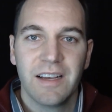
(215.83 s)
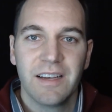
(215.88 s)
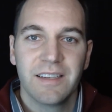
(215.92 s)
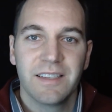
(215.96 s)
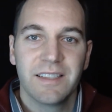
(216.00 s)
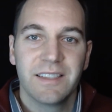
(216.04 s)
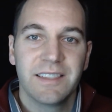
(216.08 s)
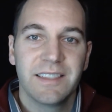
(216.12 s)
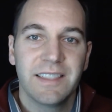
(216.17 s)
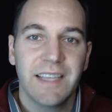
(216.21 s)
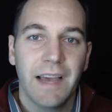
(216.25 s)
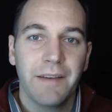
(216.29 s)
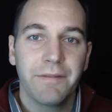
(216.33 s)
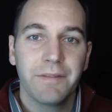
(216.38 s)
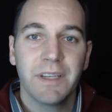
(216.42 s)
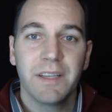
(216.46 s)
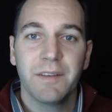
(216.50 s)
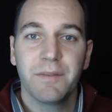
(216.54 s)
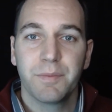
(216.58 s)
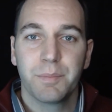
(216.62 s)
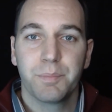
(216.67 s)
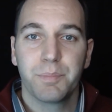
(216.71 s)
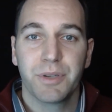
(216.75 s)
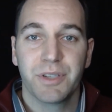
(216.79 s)

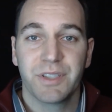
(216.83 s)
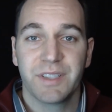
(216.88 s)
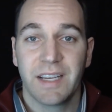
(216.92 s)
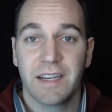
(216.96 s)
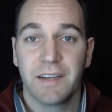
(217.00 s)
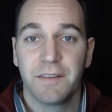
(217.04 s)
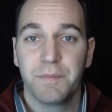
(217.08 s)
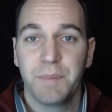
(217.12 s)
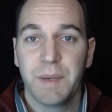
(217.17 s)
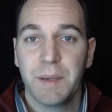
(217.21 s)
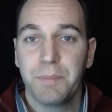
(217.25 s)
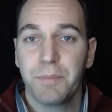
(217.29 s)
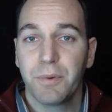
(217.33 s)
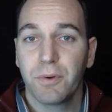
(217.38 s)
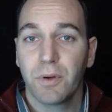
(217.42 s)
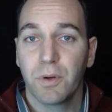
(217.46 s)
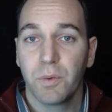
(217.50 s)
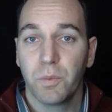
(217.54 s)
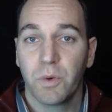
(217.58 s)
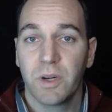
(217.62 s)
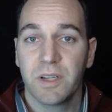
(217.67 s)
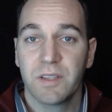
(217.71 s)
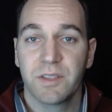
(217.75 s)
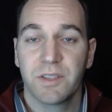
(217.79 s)
70% of people
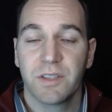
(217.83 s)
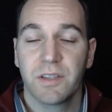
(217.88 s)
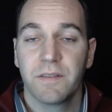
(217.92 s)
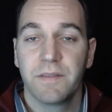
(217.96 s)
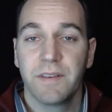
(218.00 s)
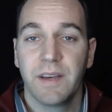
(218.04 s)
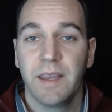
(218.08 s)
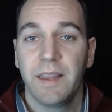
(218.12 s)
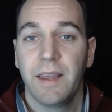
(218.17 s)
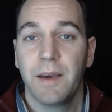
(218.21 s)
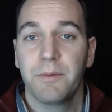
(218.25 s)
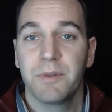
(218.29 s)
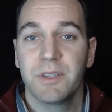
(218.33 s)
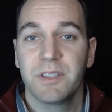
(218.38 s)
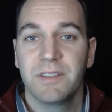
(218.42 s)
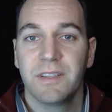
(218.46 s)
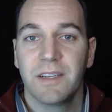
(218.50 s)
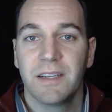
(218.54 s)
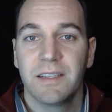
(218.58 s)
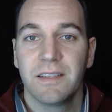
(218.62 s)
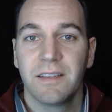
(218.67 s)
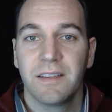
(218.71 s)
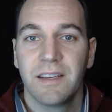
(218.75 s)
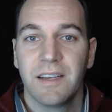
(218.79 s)
in one survey that was
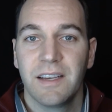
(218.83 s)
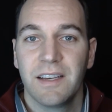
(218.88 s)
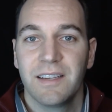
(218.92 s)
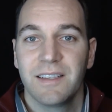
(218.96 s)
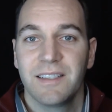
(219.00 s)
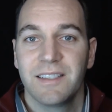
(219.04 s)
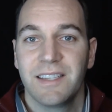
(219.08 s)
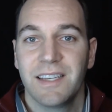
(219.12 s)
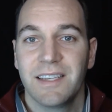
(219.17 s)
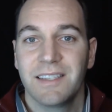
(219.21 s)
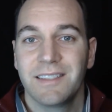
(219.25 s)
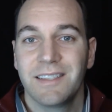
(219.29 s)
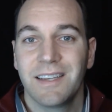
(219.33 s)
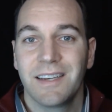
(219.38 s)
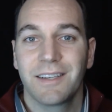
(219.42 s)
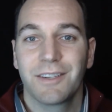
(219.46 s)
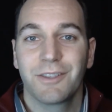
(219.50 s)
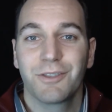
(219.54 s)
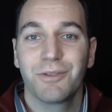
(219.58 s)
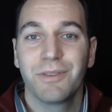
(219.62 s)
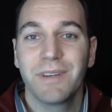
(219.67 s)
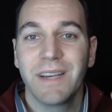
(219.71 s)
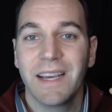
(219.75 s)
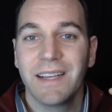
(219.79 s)
done says that
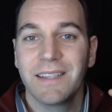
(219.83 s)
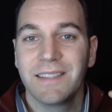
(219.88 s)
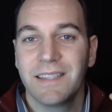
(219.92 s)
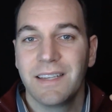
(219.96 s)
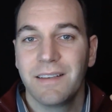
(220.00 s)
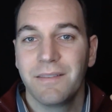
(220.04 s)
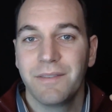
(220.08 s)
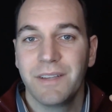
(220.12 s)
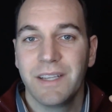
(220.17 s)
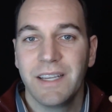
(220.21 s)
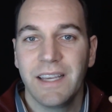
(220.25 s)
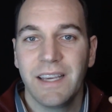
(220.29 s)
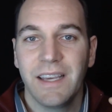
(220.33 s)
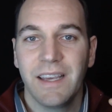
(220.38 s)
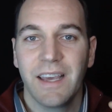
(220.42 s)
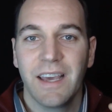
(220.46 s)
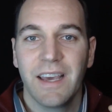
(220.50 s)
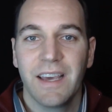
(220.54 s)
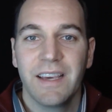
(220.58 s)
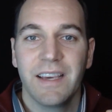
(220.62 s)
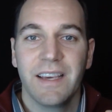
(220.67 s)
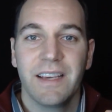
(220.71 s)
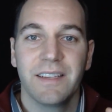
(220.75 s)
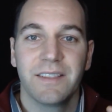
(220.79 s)
creativity
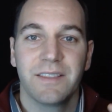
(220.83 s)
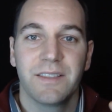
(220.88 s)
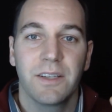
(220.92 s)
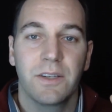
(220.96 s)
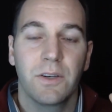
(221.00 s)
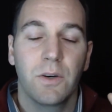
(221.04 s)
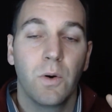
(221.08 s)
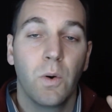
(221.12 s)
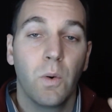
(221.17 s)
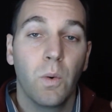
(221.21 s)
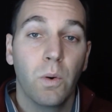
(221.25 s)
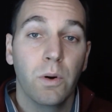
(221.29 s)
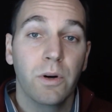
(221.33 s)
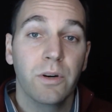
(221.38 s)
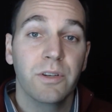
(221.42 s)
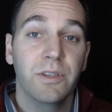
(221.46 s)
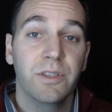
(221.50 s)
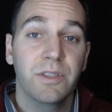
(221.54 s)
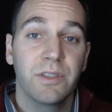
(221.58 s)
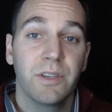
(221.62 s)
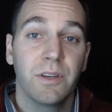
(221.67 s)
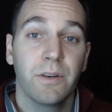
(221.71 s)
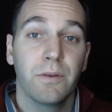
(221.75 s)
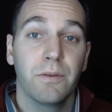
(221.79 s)
is the
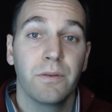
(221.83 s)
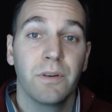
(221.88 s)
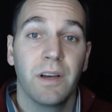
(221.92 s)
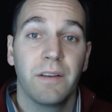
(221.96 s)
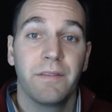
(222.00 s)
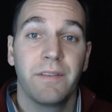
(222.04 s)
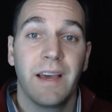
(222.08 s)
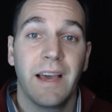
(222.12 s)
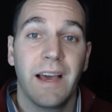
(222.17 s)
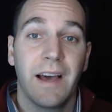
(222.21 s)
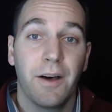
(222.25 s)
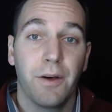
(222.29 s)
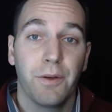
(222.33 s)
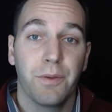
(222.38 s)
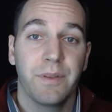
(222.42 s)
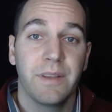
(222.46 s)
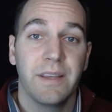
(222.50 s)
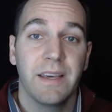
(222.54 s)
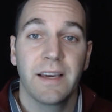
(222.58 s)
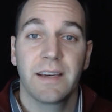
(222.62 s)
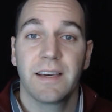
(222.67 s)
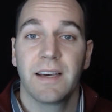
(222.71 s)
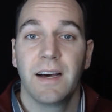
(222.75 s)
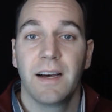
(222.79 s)
cornerstone of a healthy
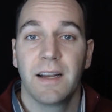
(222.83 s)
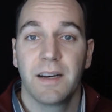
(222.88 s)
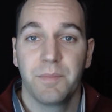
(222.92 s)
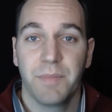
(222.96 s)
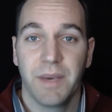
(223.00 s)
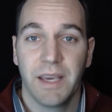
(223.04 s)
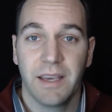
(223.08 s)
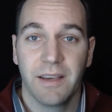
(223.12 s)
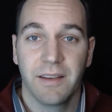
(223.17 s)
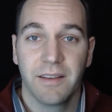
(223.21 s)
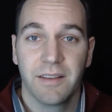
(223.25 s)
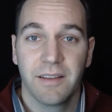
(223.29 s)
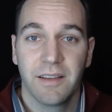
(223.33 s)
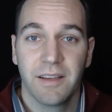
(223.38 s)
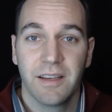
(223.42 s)
economy.